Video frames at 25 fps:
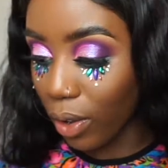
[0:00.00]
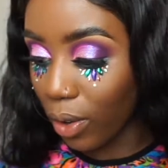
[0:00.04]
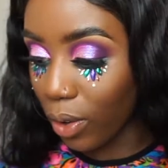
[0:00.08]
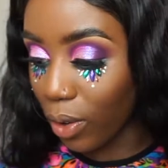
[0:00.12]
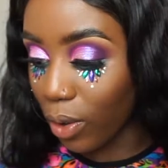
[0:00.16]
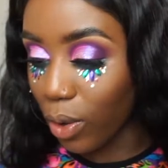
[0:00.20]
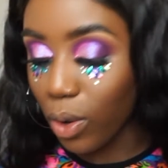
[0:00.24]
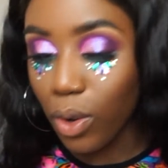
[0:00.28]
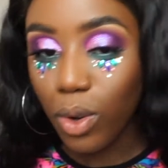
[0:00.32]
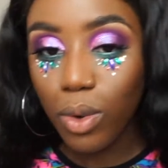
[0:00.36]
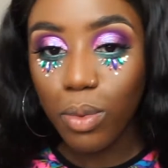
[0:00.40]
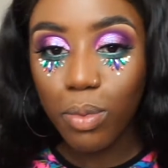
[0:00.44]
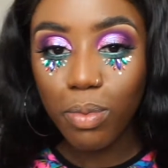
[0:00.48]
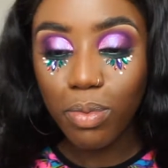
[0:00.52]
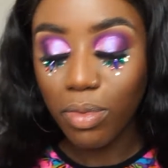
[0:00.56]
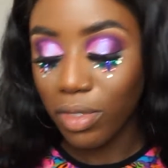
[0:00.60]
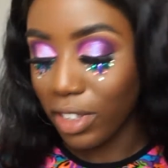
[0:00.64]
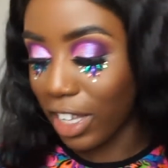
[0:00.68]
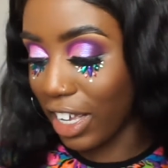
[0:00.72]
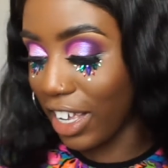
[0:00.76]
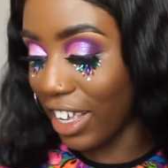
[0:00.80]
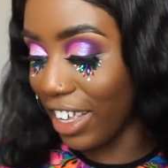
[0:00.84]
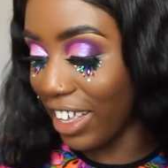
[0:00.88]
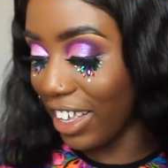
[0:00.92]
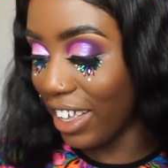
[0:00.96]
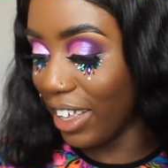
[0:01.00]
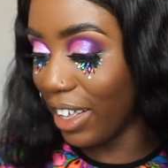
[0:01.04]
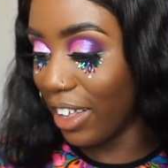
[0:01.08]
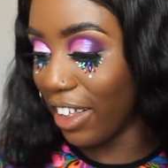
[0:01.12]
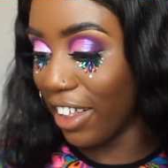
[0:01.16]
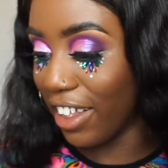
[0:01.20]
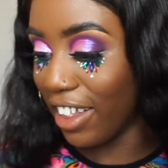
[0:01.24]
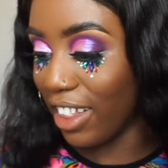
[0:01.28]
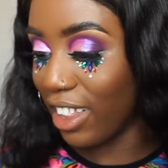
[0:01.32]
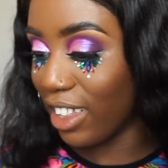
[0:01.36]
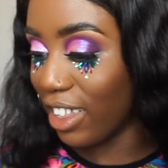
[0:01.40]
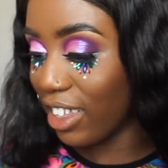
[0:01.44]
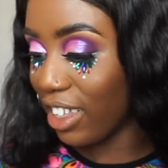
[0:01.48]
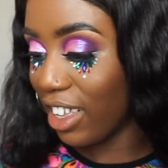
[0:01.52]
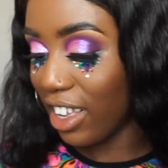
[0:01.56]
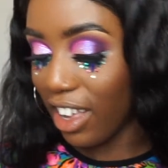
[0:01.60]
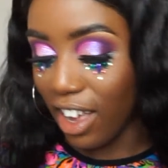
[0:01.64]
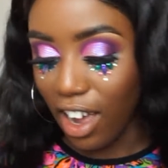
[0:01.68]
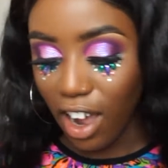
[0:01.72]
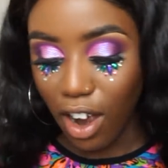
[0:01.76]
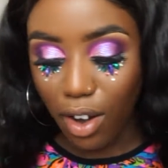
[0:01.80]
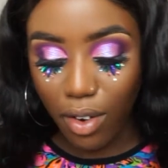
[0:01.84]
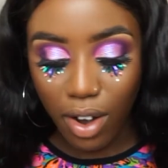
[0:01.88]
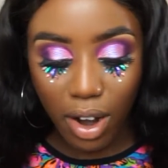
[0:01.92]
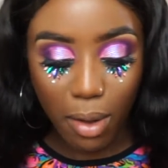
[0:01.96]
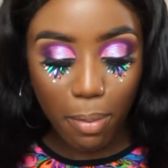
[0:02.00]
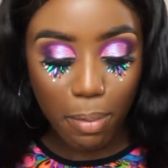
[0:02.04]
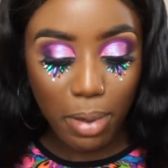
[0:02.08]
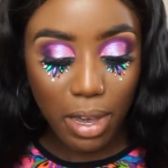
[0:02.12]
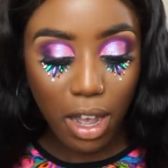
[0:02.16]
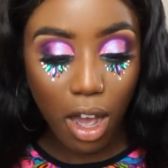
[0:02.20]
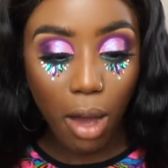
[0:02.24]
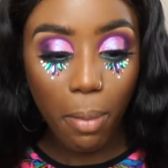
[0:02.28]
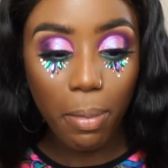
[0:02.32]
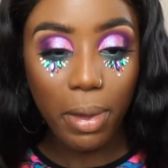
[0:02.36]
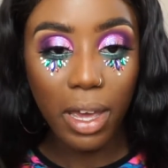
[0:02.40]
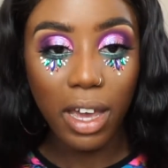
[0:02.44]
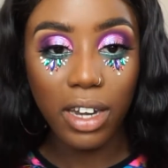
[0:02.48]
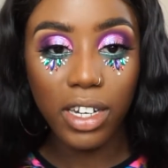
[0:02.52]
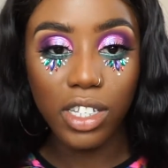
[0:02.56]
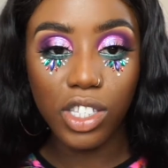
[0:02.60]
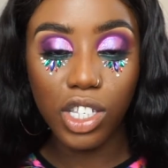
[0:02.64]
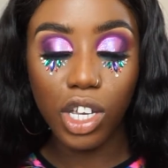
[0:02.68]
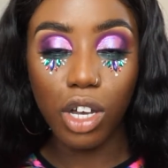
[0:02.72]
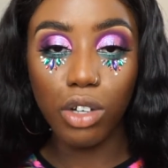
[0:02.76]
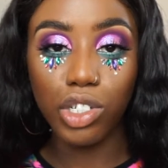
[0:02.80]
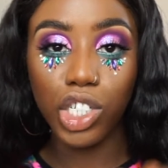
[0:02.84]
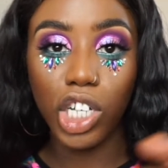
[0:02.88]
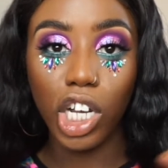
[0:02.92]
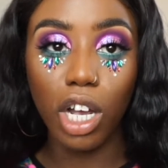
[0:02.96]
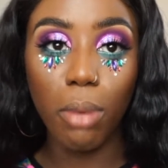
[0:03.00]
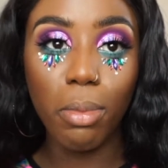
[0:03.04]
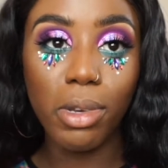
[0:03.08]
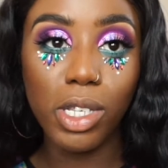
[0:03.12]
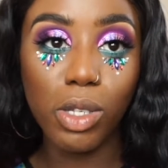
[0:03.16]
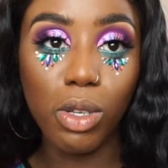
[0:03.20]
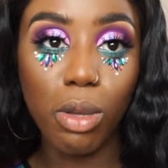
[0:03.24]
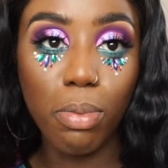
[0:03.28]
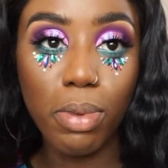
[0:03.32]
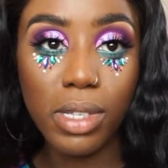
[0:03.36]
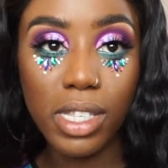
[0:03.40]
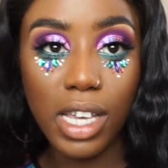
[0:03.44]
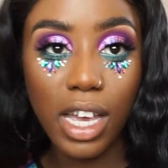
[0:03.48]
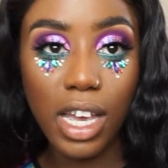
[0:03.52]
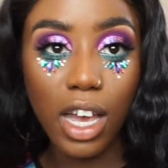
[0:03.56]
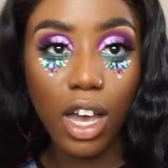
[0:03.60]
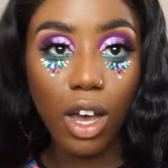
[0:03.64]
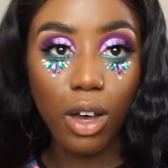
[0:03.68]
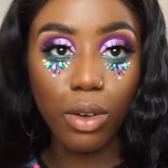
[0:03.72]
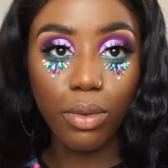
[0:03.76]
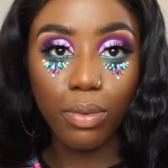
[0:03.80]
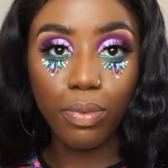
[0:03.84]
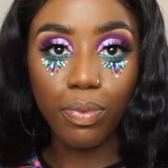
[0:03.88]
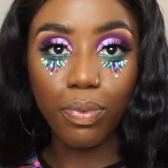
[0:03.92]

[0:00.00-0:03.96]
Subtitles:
Oh, all right, BRB, I need to go check on my sweet potato.